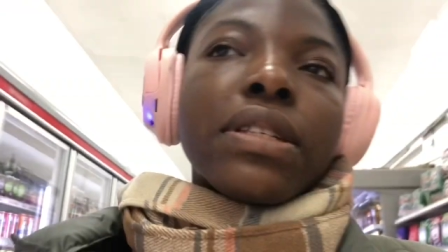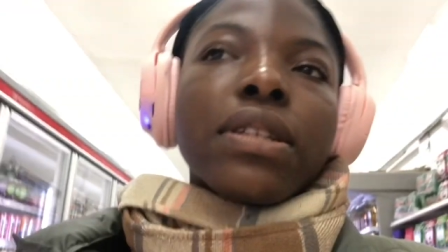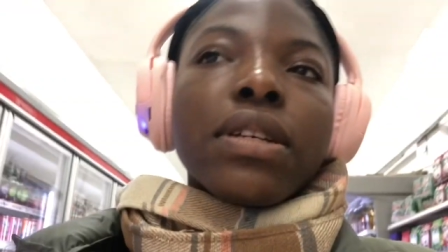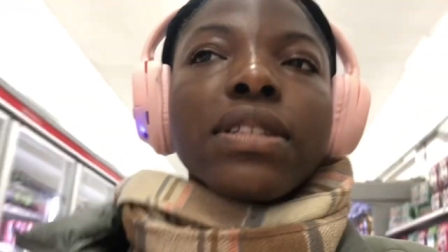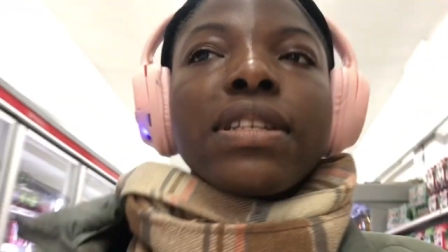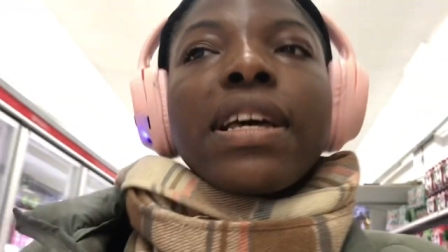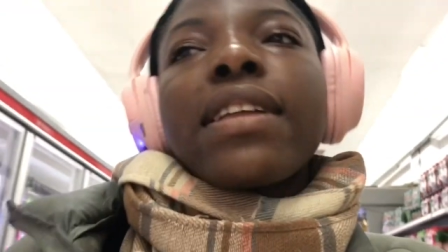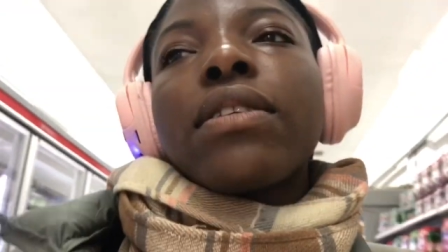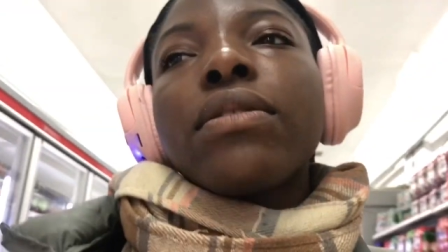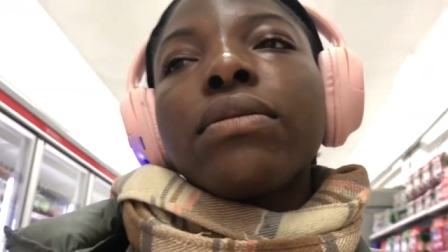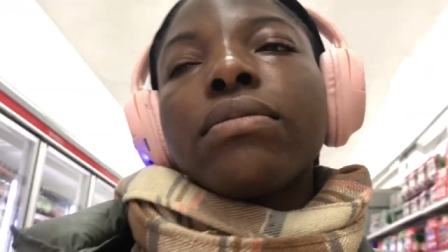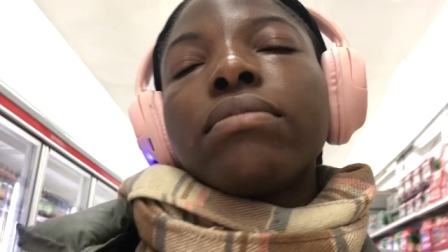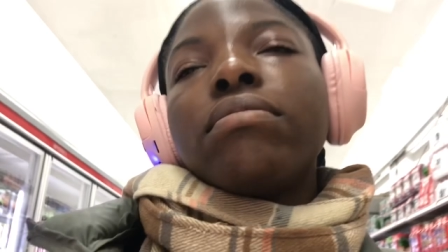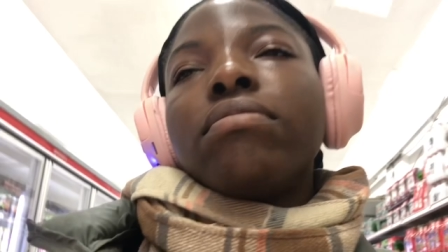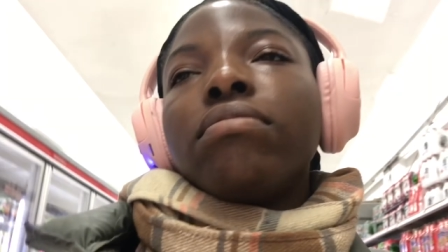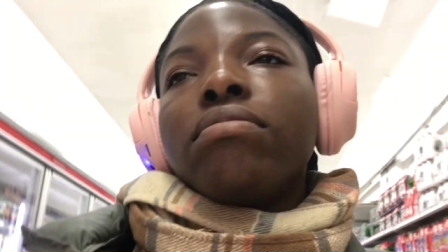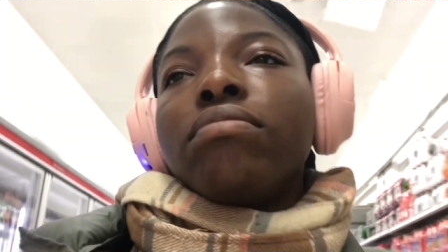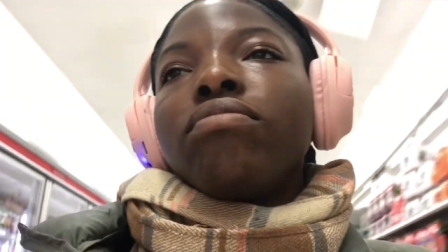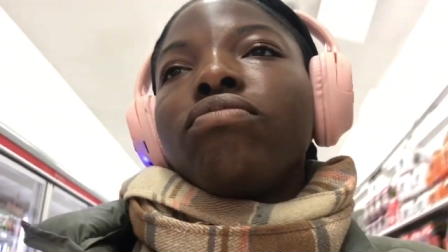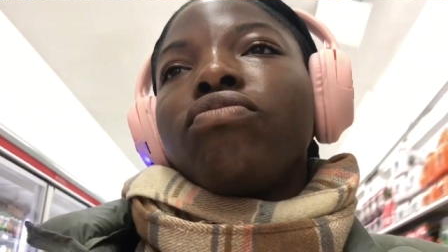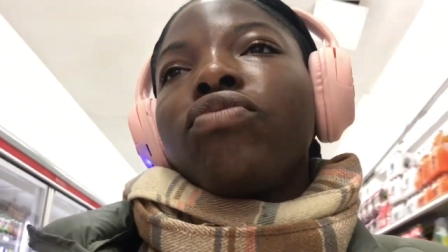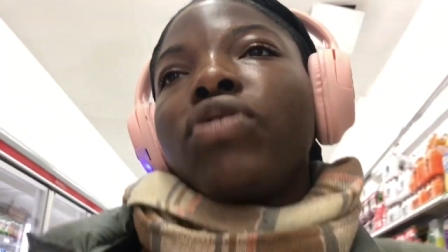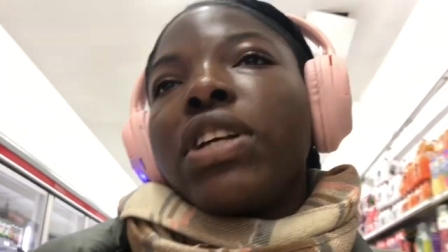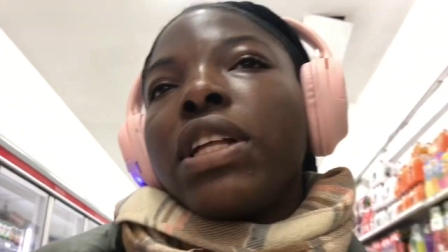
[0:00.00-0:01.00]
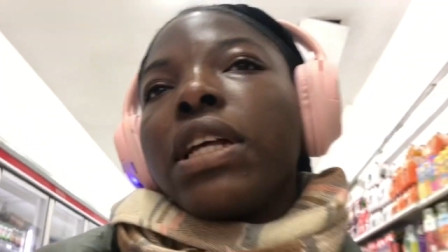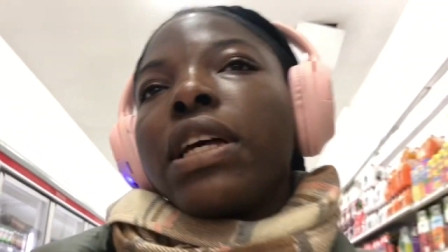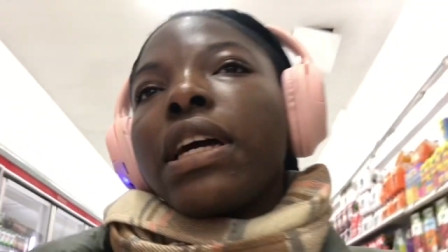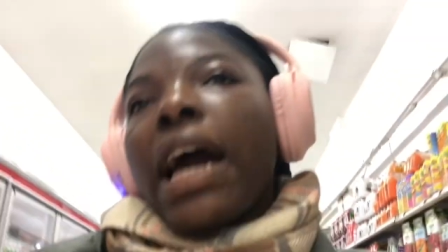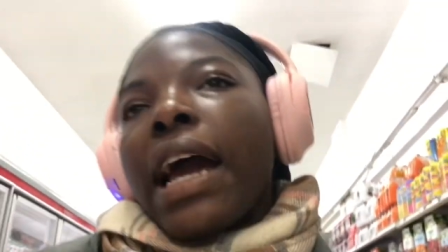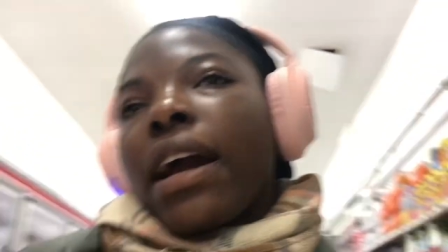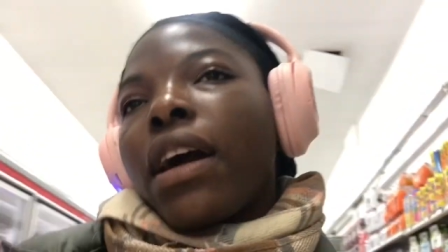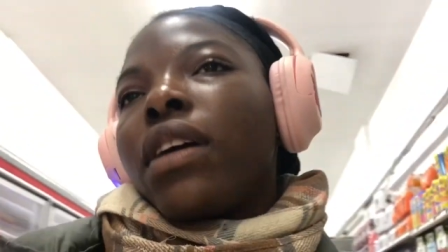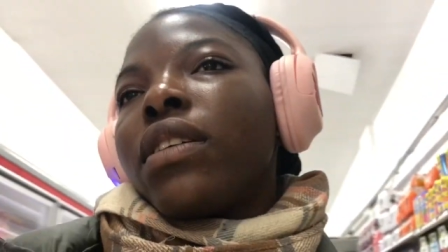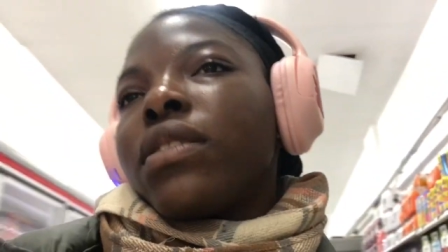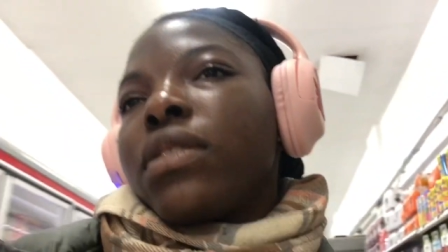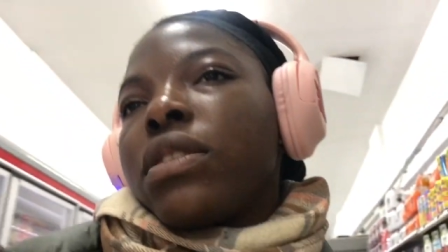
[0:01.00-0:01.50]
because I don't really I
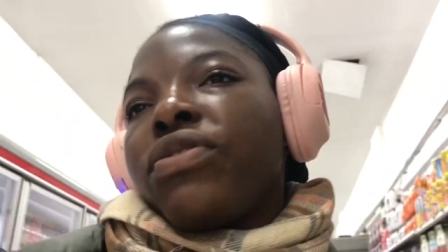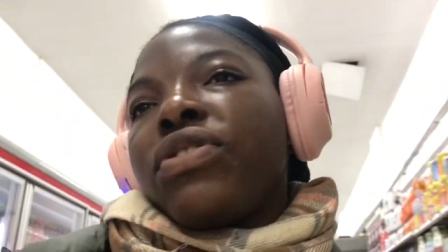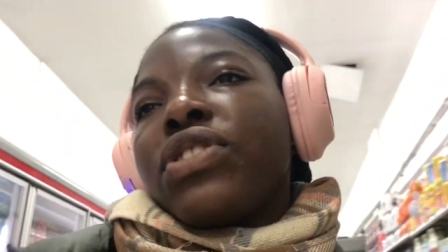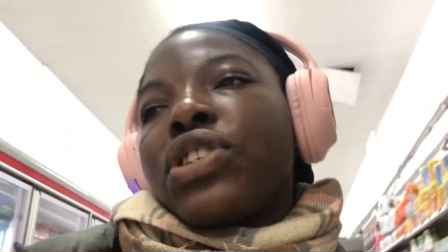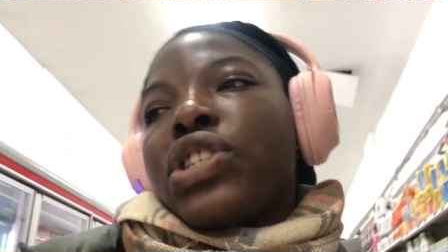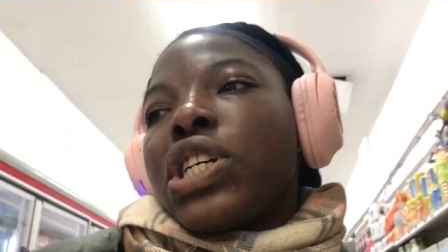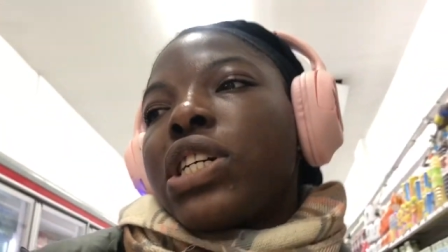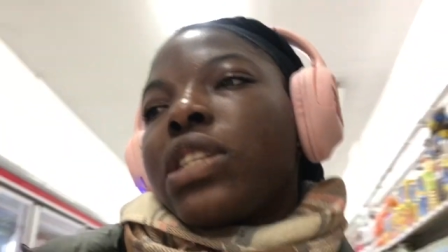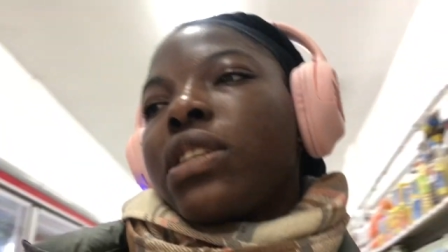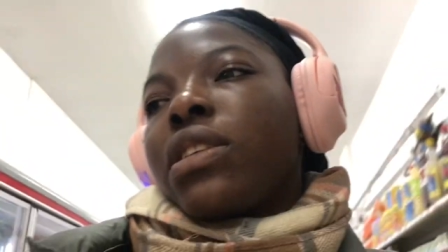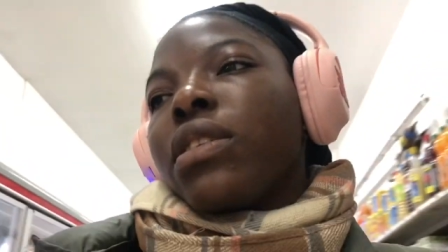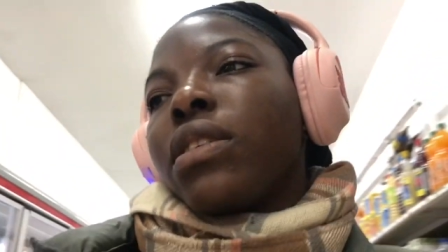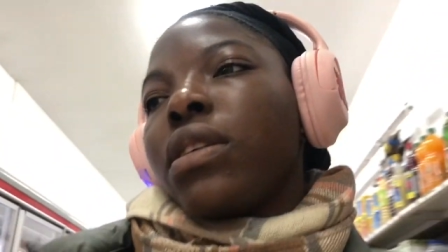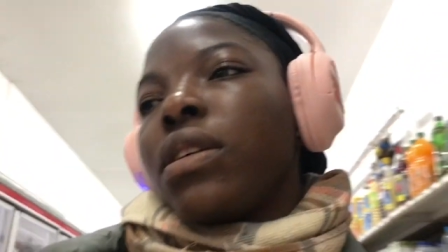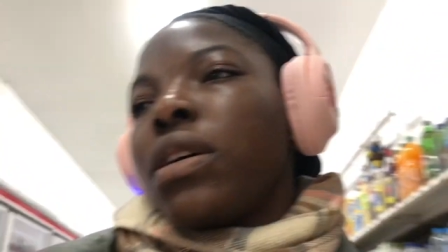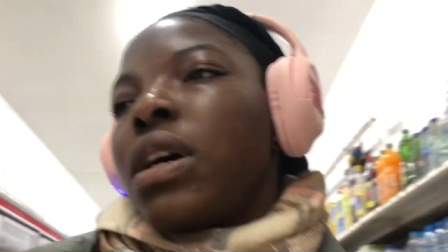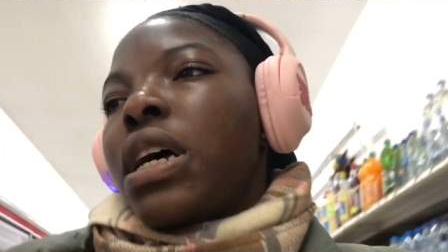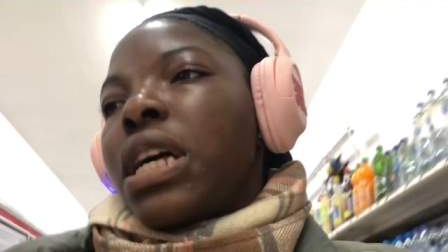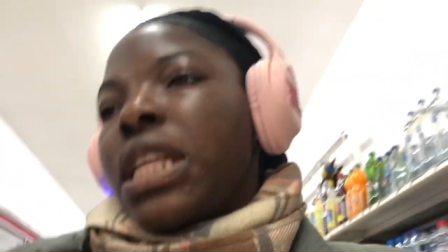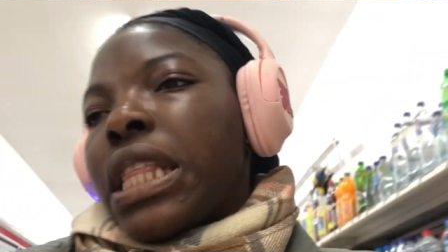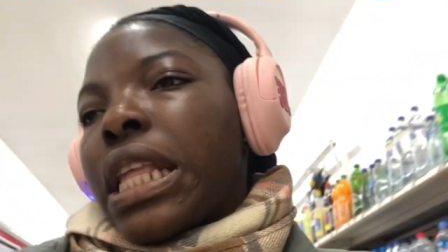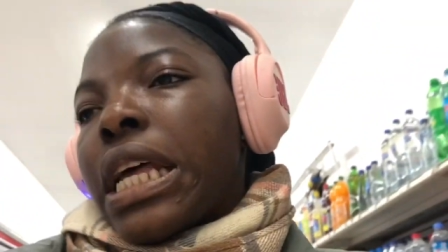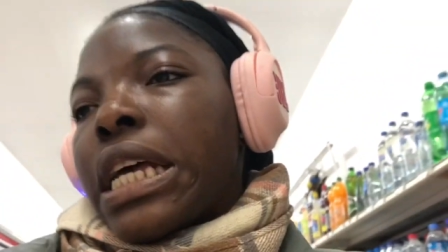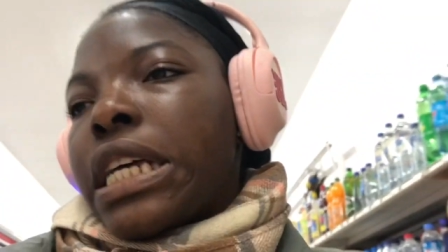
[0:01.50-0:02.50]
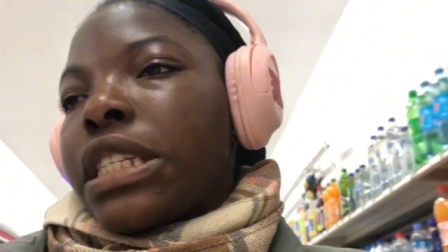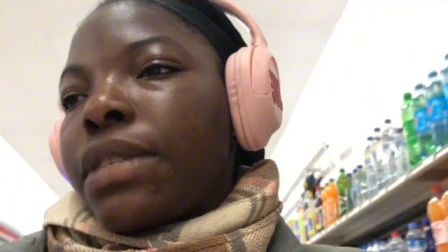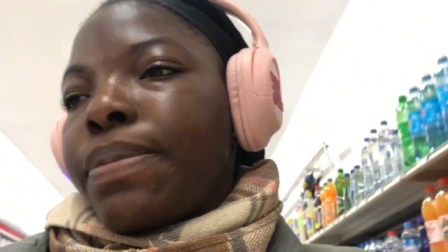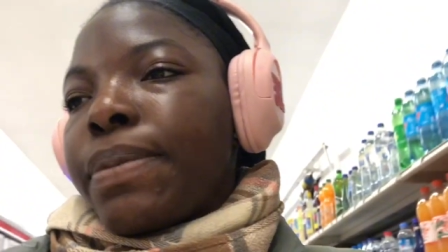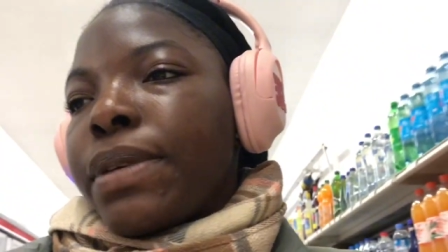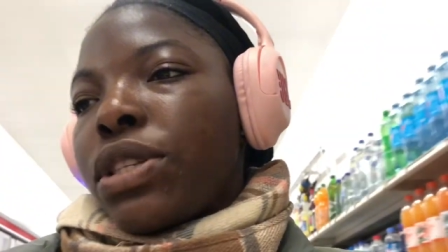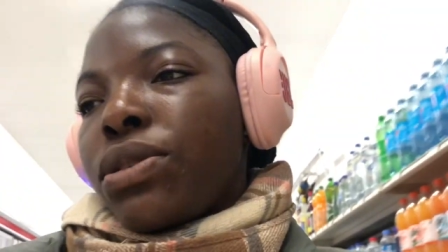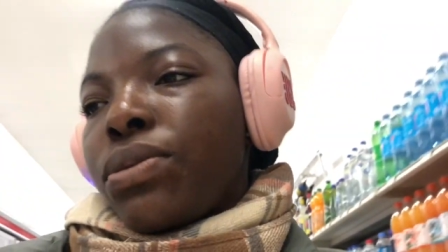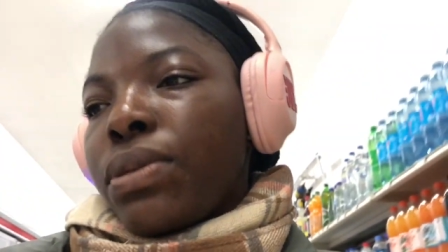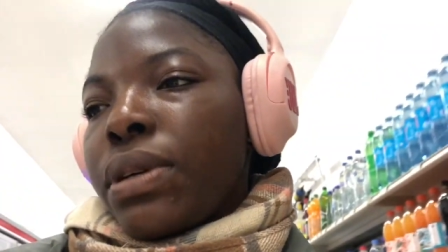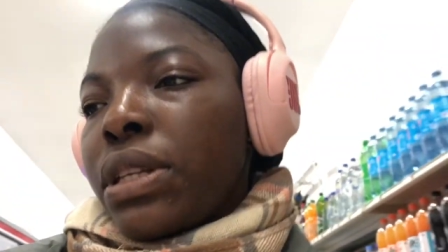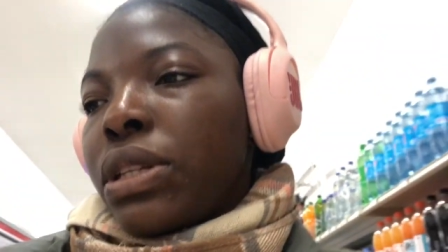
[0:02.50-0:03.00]
can't differentiate the taste
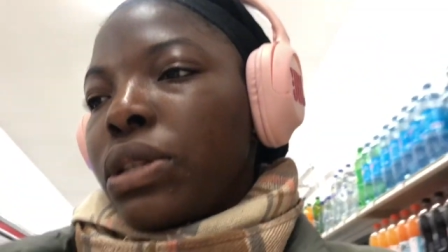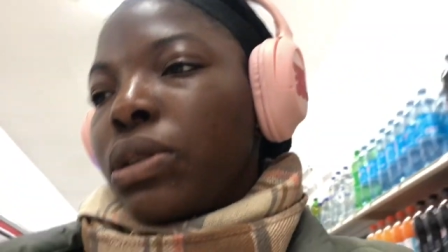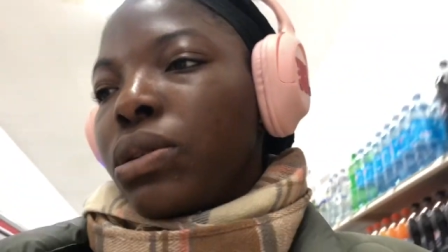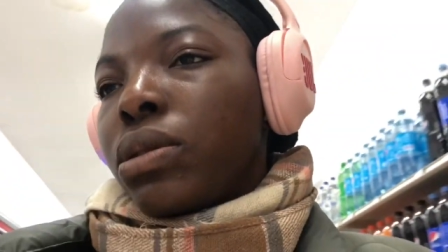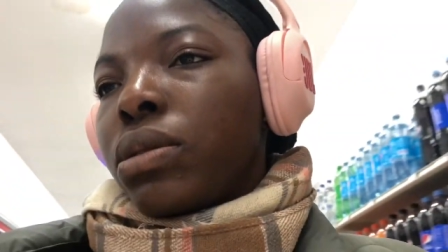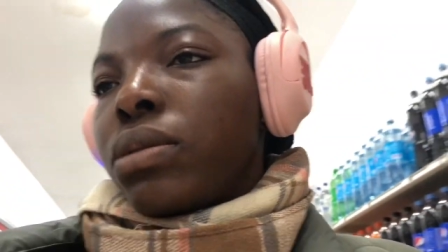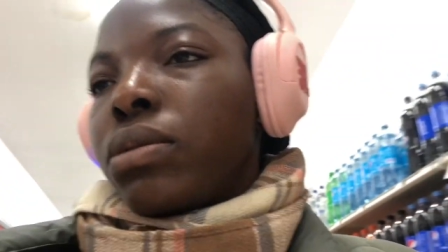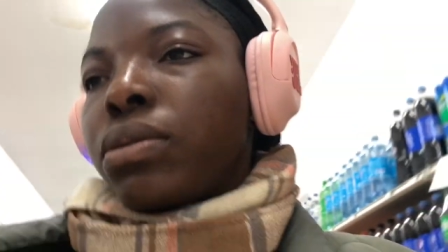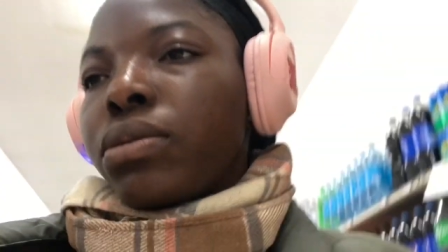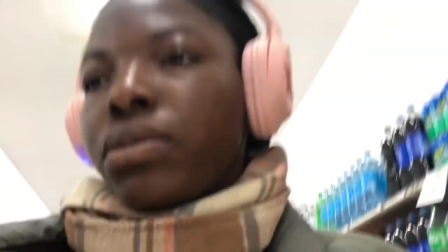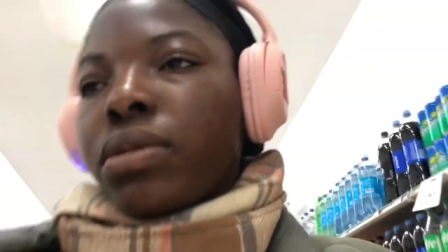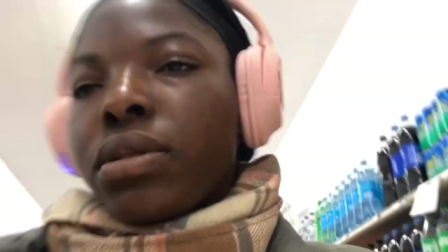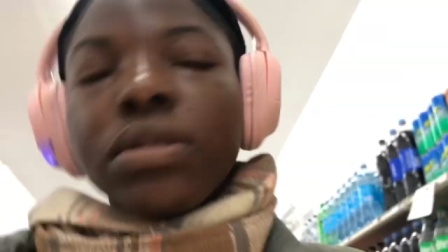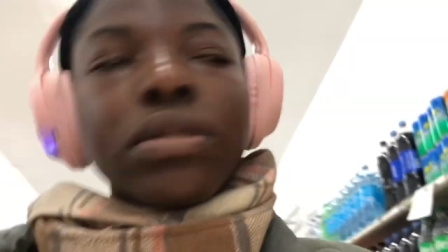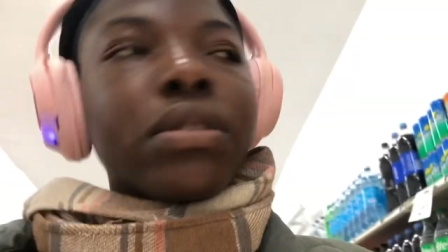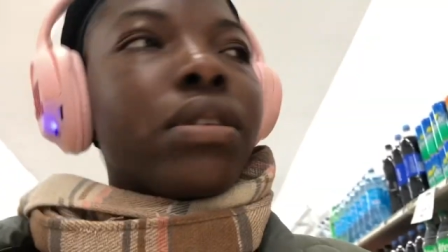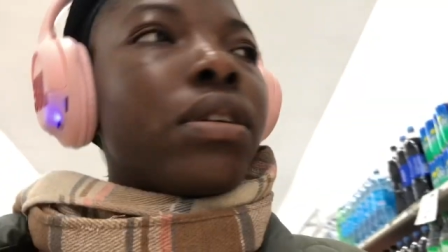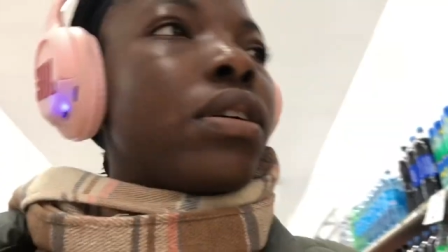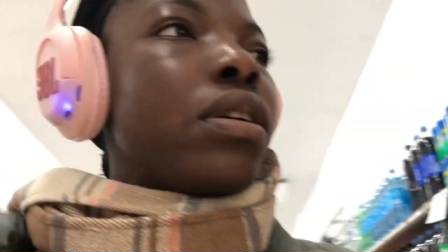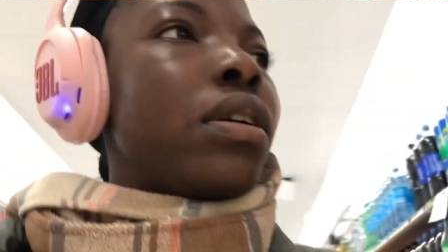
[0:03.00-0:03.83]
between noodles.